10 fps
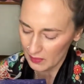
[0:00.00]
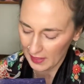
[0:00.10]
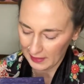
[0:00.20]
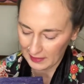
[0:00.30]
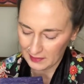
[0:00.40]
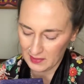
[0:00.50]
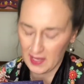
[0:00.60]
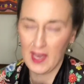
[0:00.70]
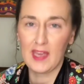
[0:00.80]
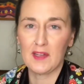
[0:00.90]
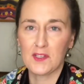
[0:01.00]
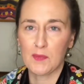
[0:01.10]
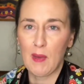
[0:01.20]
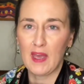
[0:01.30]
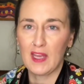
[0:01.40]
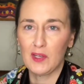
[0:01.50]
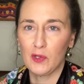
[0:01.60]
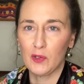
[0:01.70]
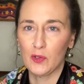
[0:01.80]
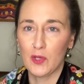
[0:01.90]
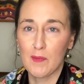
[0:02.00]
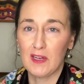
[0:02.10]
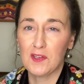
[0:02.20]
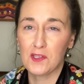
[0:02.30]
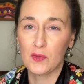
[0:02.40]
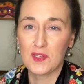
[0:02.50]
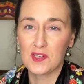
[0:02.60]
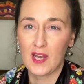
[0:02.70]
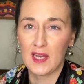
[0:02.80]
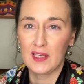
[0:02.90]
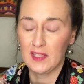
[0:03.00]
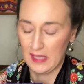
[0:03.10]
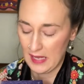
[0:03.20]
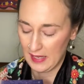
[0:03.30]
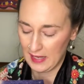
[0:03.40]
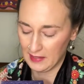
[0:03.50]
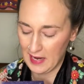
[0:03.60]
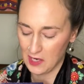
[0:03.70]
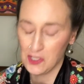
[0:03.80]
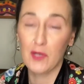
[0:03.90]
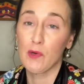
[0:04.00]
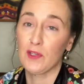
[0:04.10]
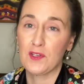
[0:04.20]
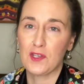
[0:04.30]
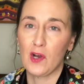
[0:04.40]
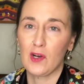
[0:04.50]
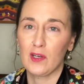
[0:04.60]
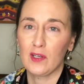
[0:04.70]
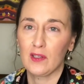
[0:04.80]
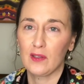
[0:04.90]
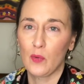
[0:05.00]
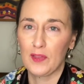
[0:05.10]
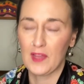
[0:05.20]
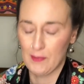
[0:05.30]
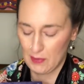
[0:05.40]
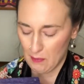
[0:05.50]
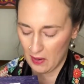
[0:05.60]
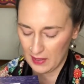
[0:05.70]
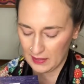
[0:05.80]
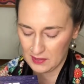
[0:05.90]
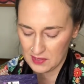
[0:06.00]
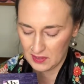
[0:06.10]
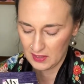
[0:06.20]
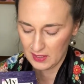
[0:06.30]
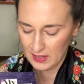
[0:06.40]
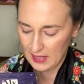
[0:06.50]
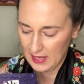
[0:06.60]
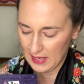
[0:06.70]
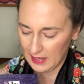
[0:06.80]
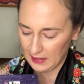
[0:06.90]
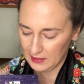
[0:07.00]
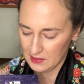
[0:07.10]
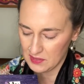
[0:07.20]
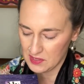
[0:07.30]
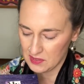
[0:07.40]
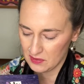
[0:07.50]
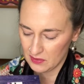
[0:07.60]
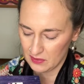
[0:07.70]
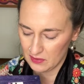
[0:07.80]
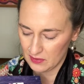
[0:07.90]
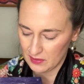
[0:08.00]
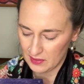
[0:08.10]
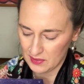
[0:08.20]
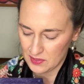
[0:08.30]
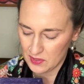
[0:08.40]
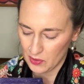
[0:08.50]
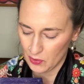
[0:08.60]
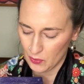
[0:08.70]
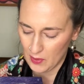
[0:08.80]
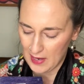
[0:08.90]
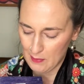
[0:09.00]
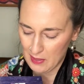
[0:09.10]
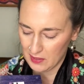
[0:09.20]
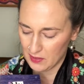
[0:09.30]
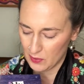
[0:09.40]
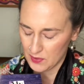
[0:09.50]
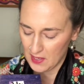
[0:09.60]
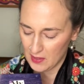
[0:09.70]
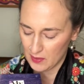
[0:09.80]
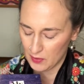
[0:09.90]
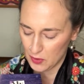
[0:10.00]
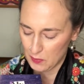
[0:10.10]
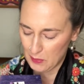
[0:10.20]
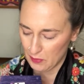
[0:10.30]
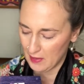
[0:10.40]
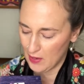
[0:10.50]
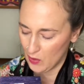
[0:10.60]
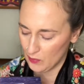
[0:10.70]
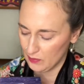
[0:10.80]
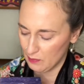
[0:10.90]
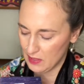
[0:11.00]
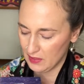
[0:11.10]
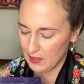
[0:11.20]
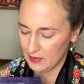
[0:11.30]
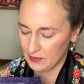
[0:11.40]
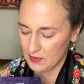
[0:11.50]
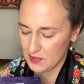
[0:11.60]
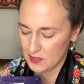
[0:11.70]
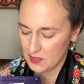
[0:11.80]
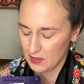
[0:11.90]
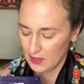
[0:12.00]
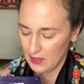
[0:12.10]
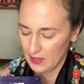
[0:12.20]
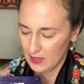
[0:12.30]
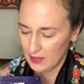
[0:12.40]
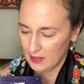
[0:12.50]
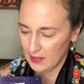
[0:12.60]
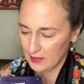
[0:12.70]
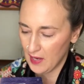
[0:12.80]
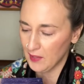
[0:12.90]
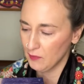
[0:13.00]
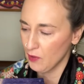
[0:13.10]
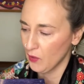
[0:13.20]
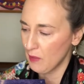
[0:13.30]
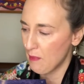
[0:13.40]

and Kate Spade, who committed suicide. And I actually wrote a song with them in mind. And so I picked those out, those people out because kind of going